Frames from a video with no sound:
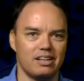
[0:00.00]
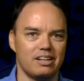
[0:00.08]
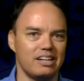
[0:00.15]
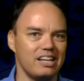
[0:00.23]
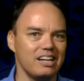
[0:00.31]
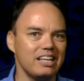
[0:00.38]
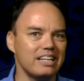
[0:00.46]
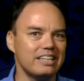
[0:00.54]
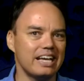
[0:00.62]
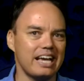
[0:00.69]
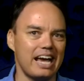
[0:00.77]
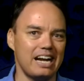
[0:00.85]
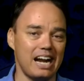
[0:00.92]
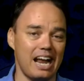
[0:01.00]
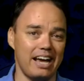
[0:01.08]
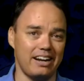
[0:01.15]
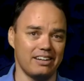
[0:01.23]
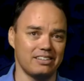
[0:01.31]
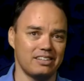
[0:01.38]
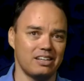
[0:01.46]
Nearly a decade
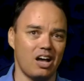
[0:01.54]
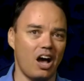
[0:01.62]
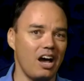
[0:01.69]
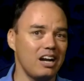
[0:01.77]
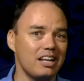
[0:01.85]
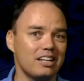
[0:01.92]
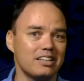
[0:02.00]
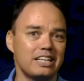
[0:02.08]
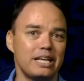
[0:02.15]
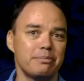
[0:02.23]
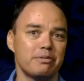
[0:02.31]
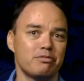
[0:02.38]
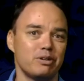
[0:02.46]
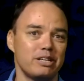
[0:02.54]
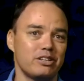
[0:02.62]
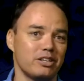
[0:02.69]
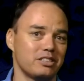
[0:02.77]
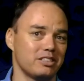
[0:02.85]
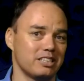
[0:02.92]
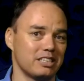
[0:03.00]
later, I led a team of
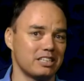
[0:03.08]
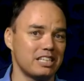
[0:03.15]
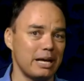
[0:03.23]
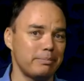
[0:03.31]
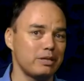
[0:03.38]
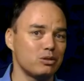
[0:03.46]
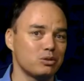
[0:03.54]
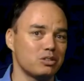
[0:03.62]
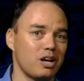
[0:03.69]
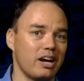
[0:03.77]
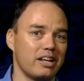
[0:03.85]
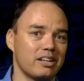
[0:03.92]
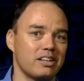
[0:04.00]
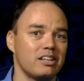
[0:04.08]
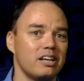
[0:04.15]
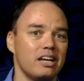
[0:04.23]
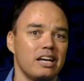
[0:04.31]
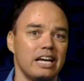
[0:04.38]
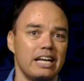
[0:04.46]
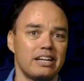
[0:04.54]
researchers at Skeptical Science
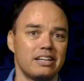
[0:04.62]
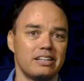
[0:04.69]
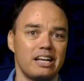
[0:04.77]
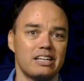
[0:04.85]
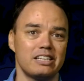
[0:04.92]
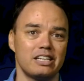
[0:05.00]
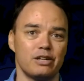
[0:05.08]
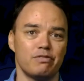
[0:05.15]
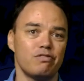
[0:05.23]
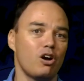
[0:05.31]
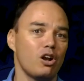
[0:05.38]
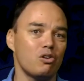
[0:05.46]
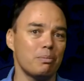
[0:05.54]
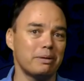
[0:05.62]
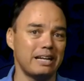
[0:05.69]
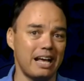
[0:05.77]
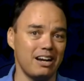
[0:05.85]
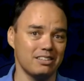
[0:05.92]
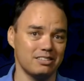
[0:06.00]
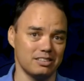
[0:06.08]
in conducting a follow-up
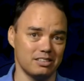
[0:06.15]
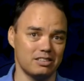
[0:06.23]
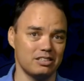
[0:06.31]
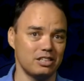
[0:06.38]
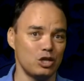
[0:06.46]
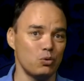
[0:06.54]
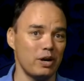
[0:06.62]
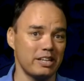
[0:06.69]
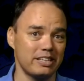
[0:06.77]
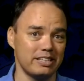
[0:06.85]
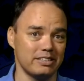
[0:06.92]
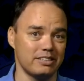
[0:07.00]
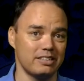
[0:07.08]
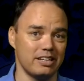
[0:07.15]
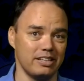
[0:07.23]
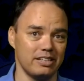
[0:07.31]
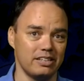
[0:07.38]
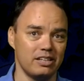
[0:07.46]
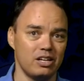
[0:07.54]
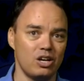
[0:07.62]
analysis to the Oreskes study.
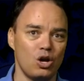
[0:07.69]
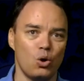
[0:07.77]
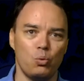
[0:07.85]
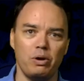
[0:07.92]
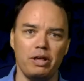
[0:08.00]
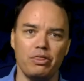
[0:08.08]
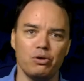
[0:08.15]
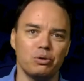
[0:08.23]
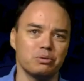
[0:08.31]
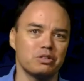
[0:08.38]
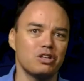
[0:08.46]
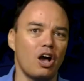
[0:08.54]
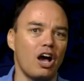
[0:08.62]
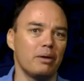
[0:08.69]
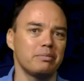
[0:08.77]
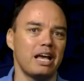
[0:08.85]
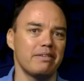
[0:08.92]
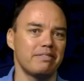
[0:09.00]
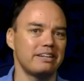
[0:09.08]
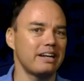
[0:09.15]
We thought it was time to
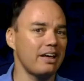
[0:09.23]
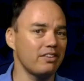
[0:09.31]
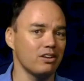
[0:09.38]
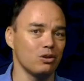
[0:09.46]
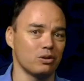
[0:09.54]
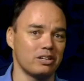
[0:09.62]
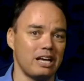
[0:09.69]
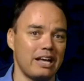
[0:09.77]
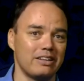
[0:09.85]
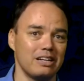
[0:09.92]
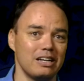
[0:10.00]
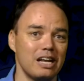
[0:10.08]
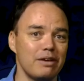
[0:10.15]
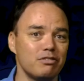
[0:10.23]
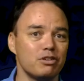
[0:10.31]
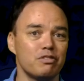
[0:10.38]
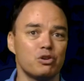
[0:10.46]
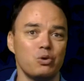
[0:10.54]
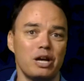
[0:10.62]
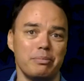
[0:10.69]
have another look at the level of
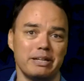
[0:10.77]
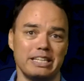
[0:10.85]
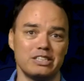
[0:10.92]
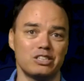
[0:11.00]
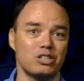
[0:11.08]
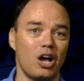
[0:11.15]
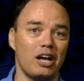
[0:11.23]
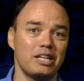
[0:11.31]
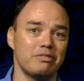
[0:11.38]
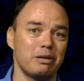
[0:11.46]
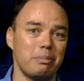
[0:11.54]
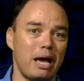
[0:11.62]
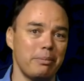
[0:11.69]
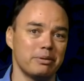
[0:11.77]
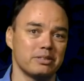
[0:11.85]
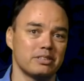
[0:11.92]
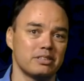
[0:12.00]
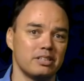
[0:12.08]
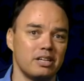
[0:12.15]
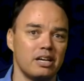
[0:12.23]
agreement in scientific papers.